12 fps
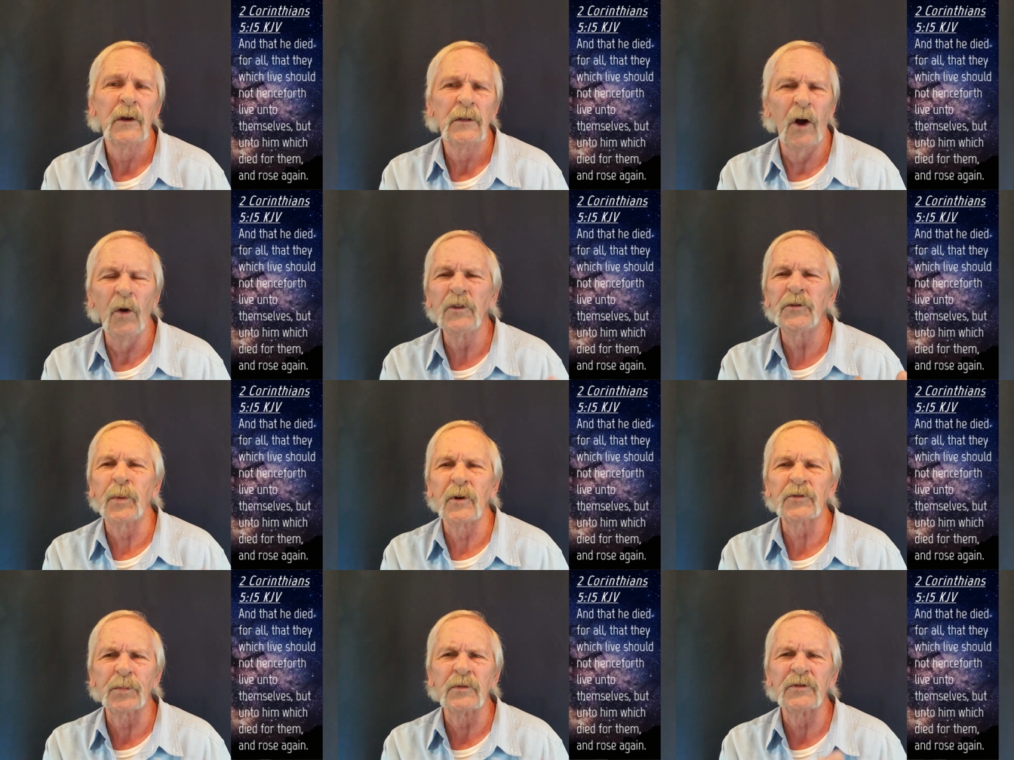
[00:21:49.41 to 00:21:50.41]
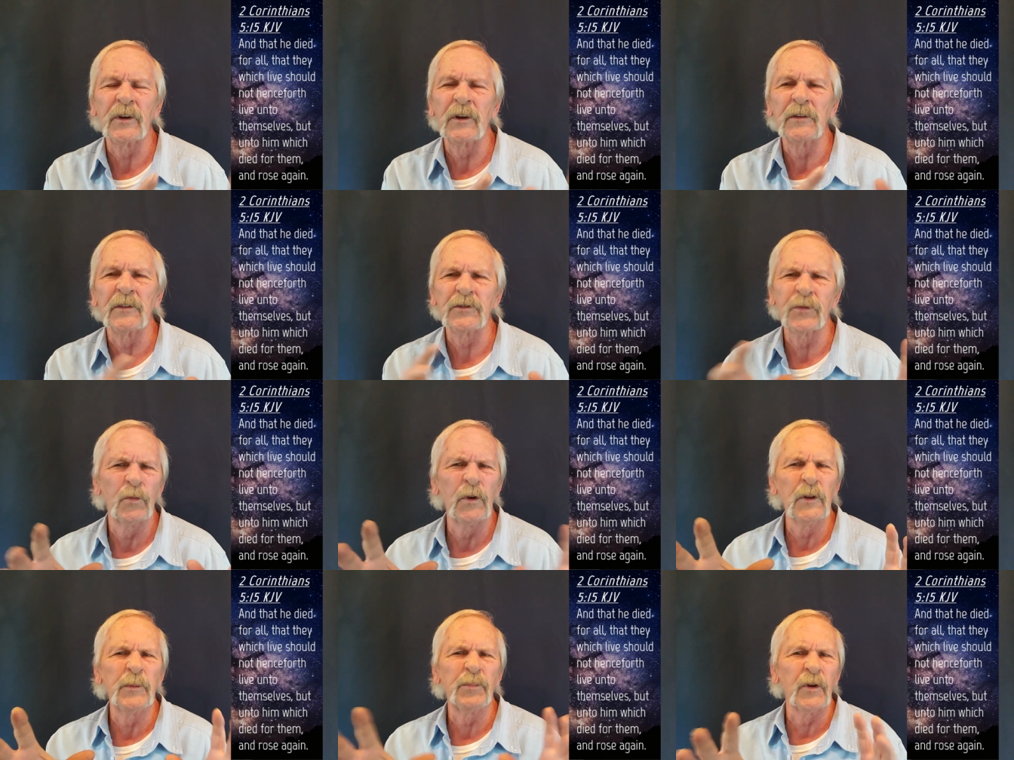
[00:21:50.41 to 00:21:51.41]
the Holy Spirit's presenting this
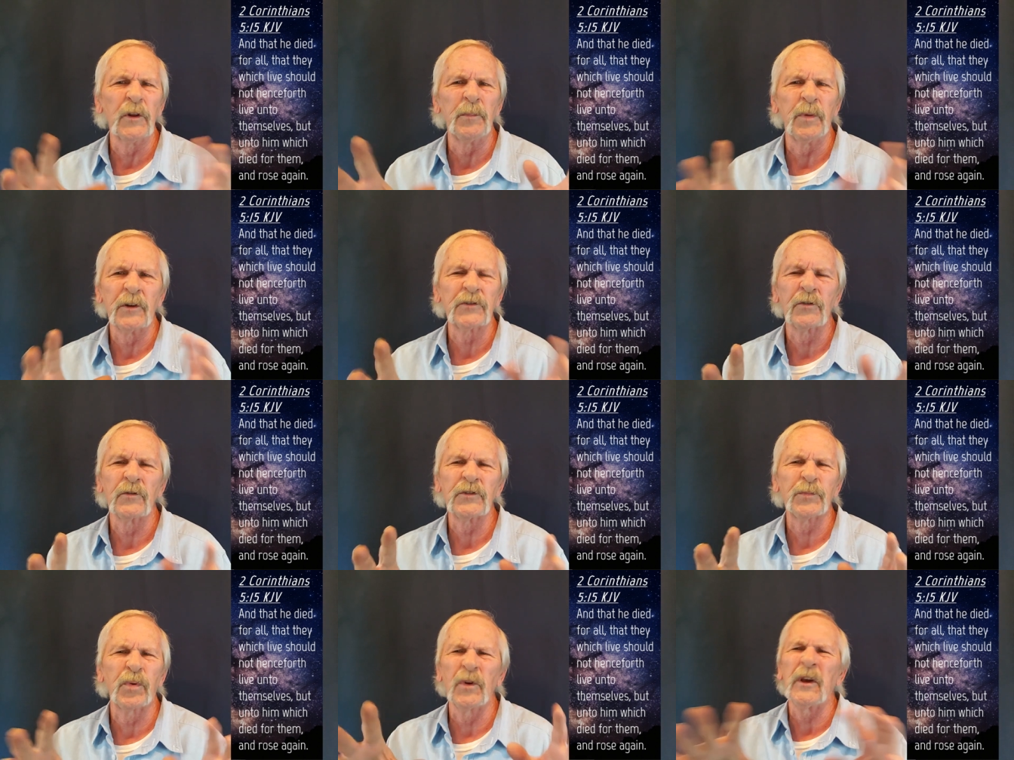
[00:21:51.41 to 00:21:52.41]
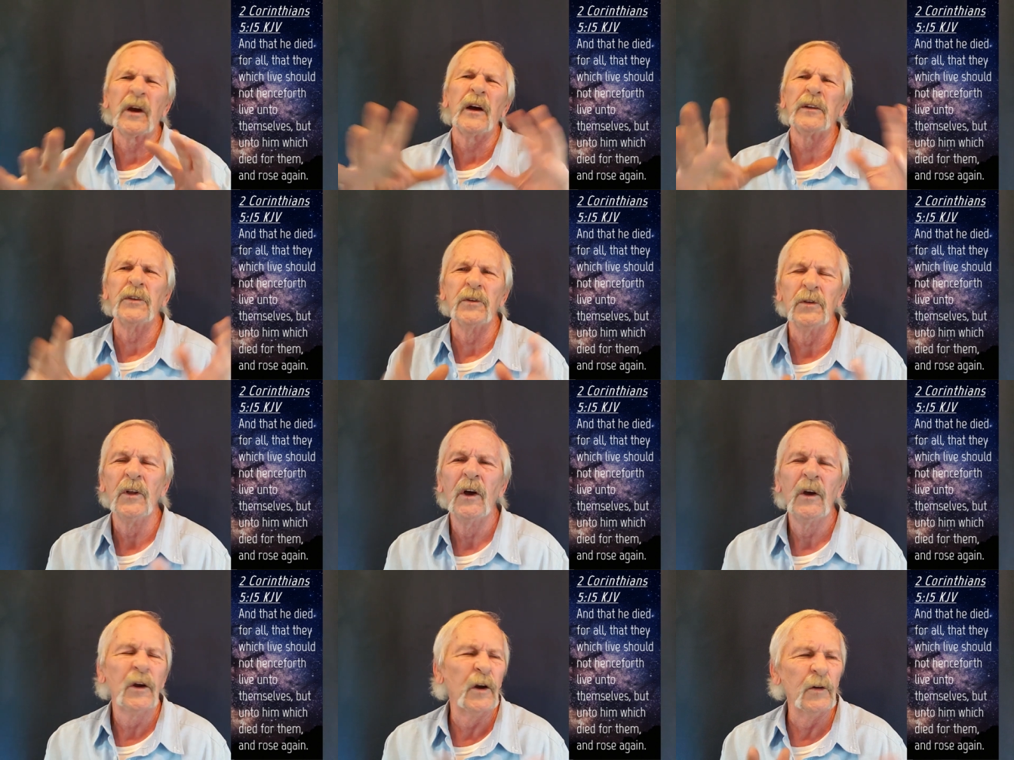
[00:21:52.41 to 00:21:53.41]
really pretty picture, this pretty ideal
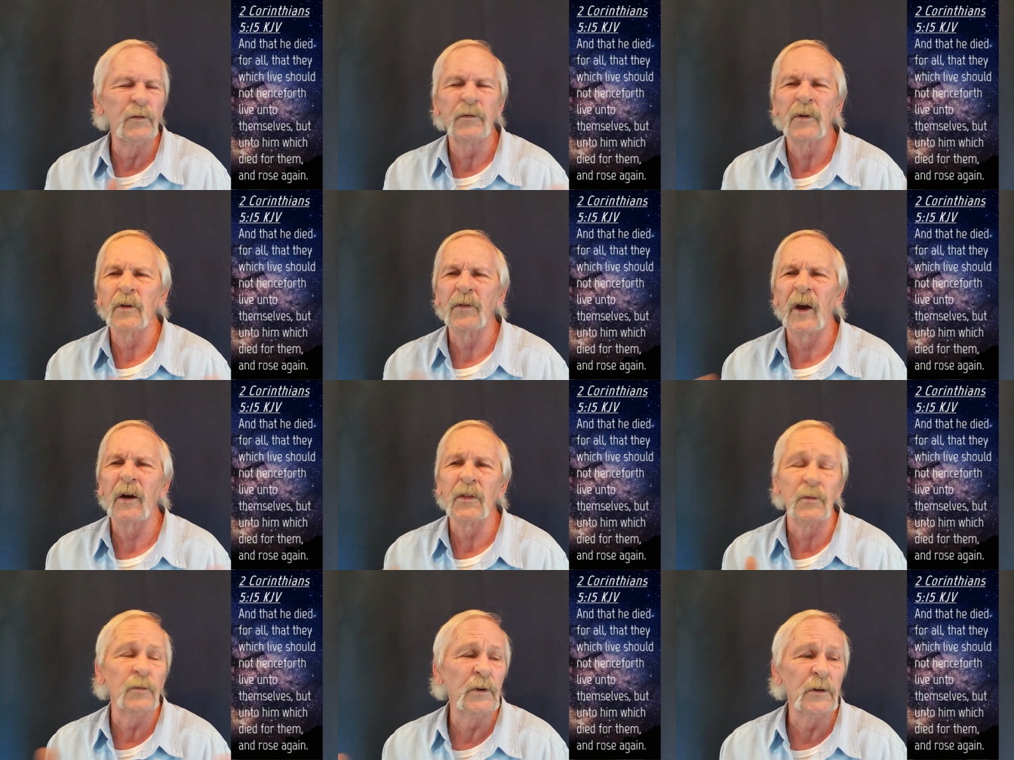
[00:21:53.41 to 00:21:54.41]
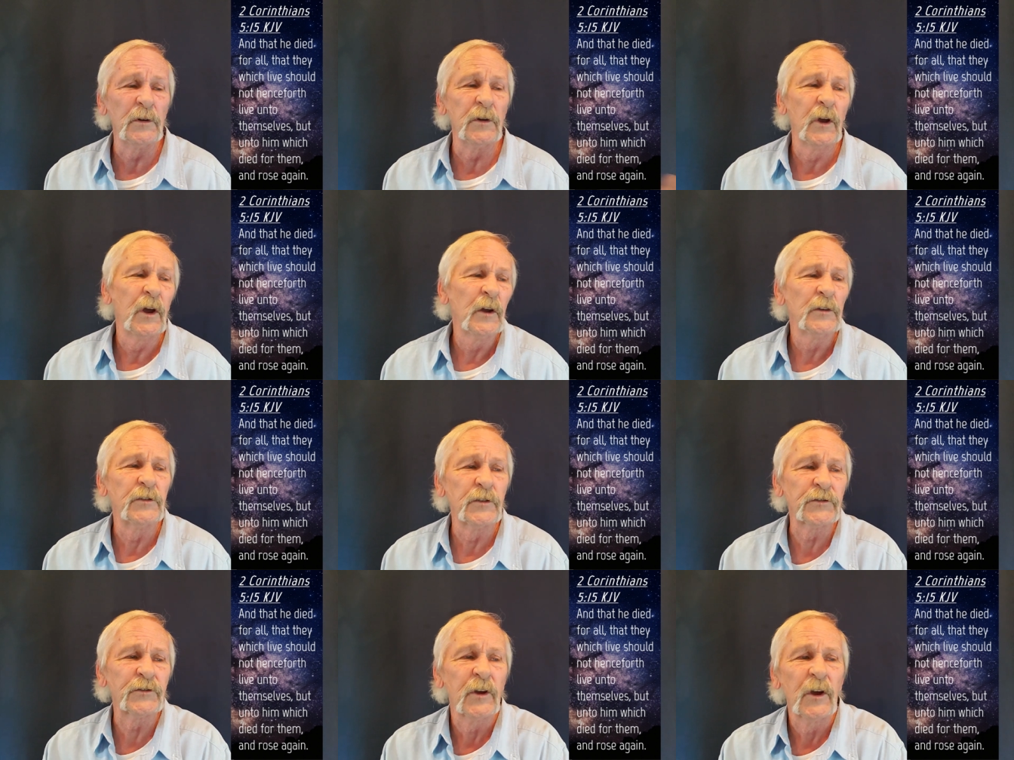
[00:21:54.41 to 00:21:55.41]
of how that we
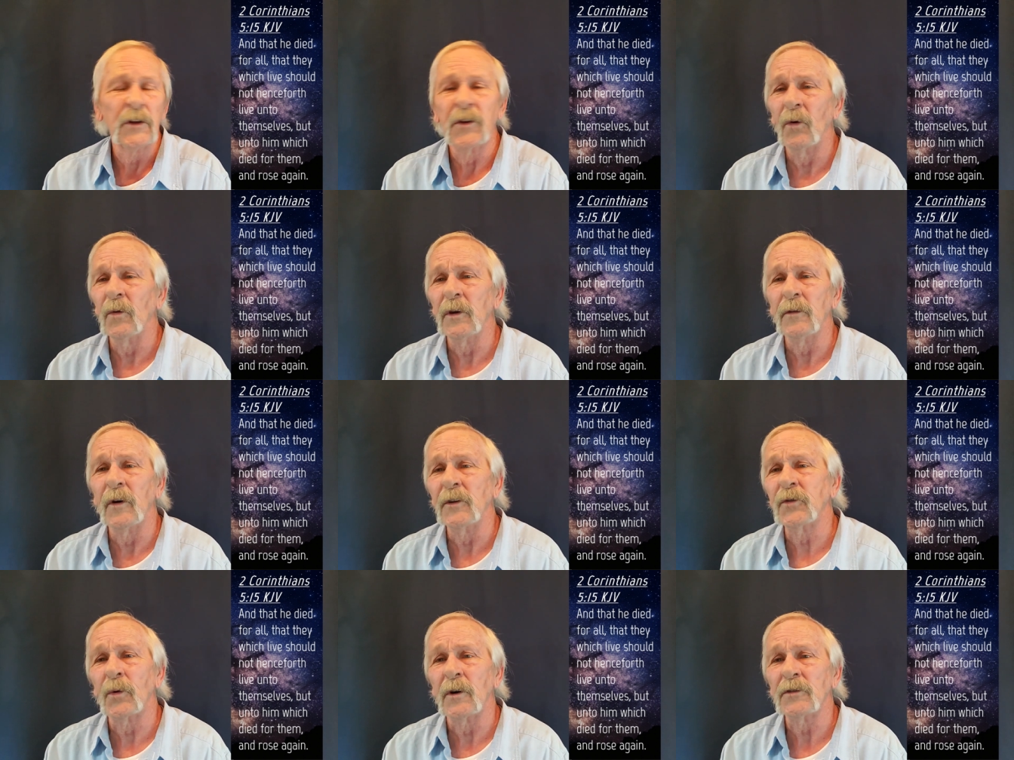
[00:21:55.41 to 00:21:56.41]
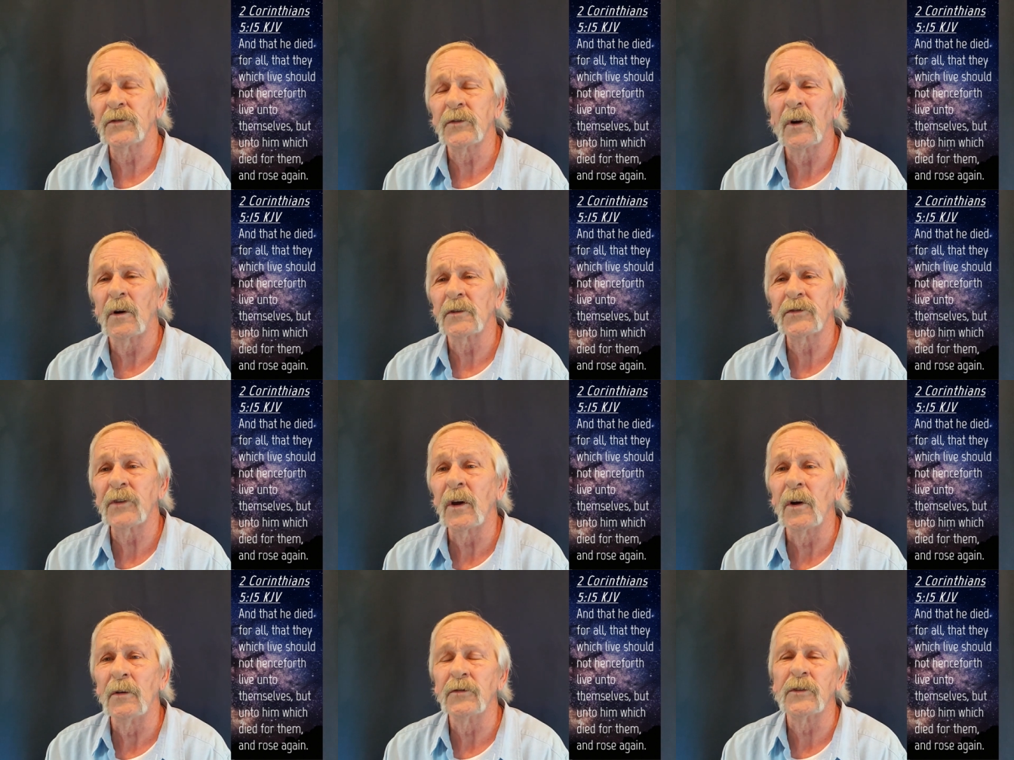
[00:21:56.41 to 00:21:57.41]
just don't live unto
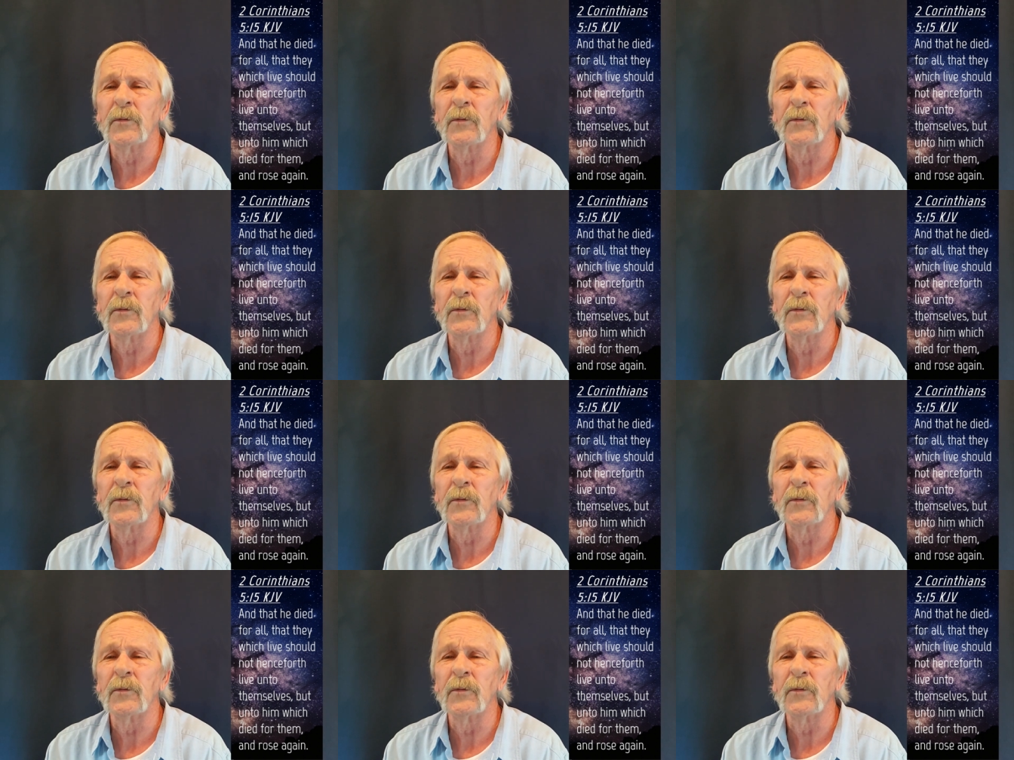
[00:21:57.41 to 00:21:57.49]
ourselves.